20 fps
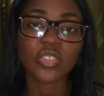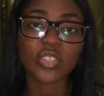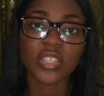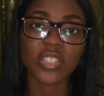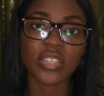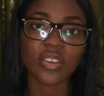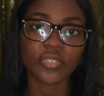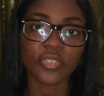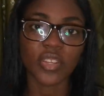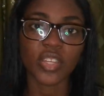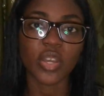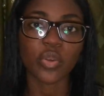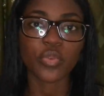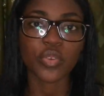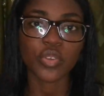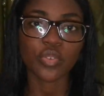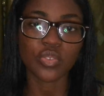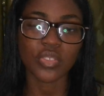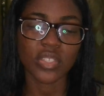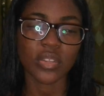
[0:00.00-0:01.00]
the Daphne that
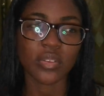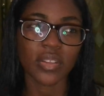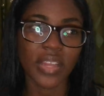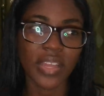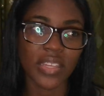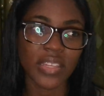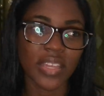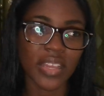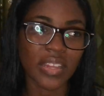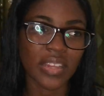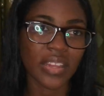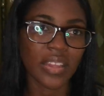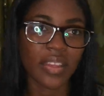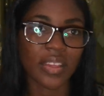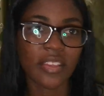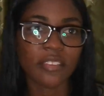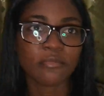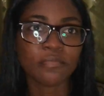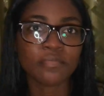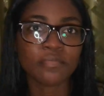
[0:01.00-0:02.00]
we know, something like that. Like,